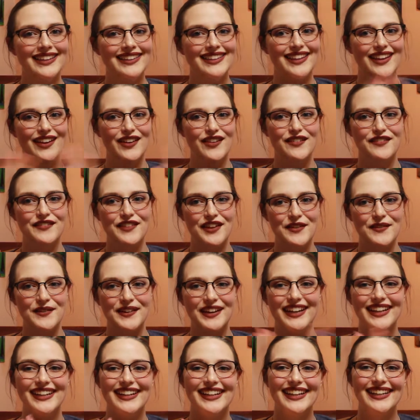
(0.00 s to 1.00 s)
Hello
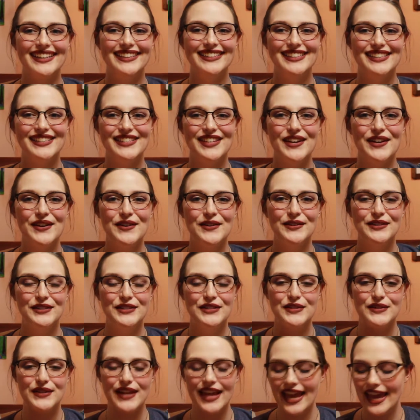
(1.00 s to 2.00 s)
everyone! So
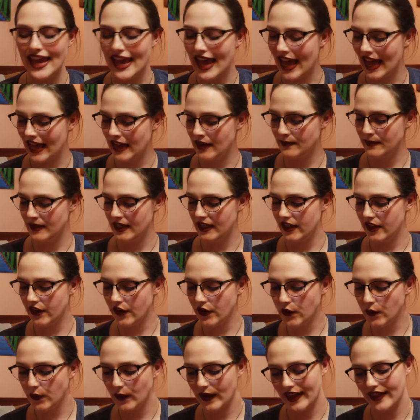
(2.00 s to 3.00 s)
today I am
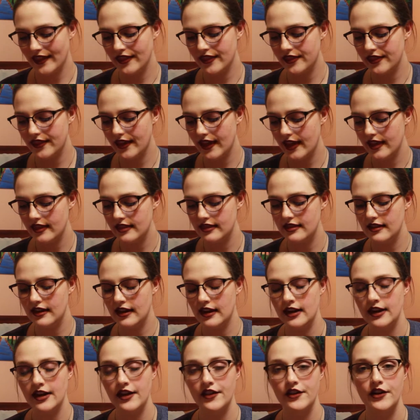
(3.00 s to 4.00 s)
here with
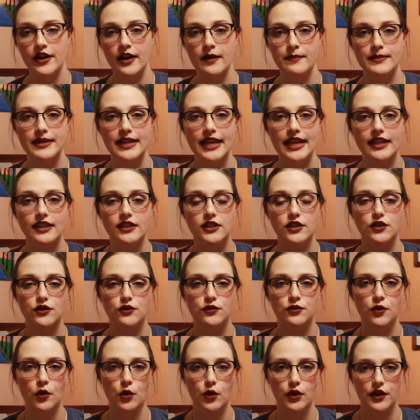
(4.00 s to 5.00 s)
another update
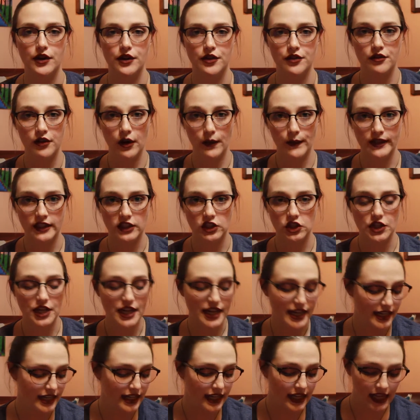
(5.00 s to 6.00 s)
for Throwing
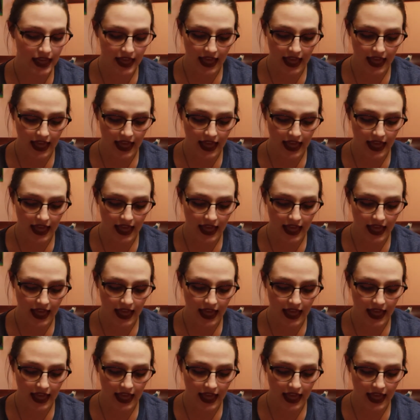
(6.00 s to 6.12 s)
Shade,